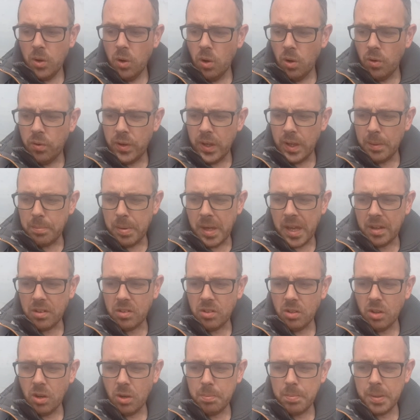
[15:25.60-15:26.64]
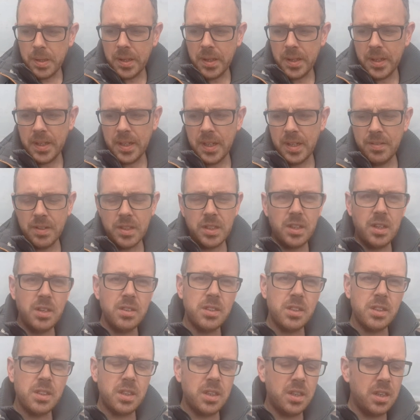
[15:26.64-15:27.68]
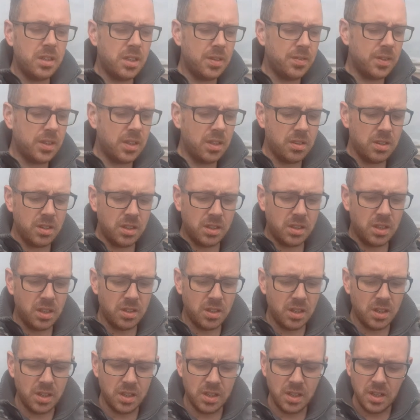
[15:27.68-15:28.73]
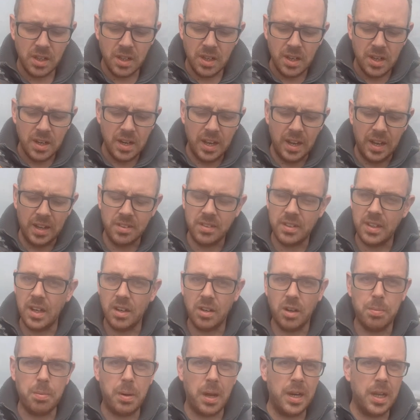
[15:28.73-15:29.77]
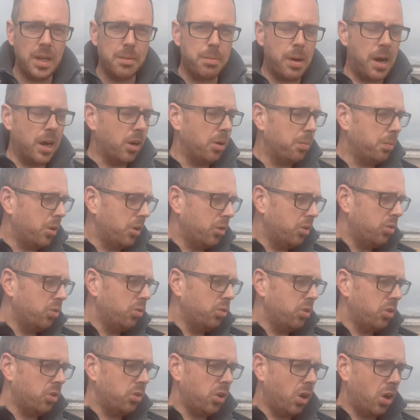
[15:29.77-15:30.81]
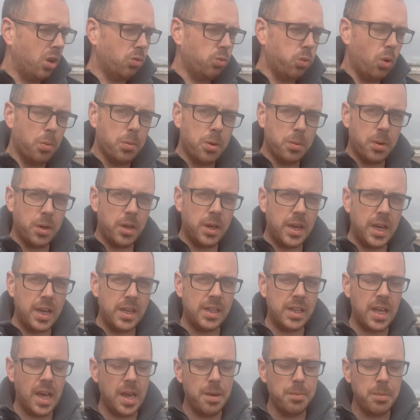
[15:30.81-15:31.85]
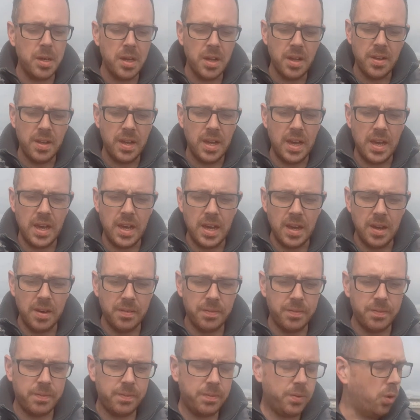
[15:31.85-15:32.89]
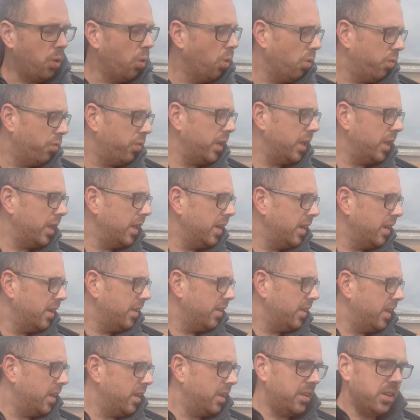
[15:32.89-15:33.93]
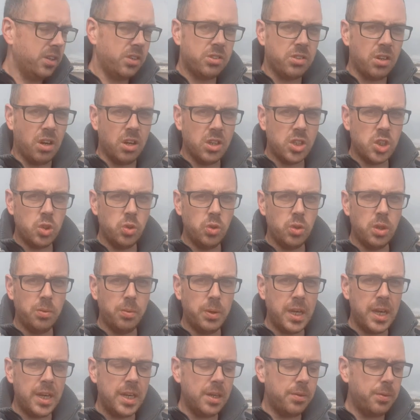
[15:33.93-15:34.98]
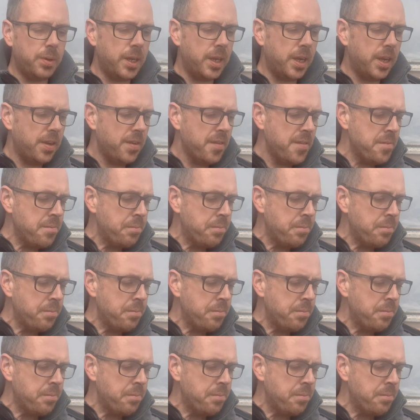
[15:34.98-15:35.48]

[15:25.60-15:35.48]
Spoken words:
Hopefully it picks up. If it does, it does. If it doesn't, it doesn't. Like I say, I've got plenty of backup because as soon as it starts warming up on the night time, hopefully they start shooting away anyway.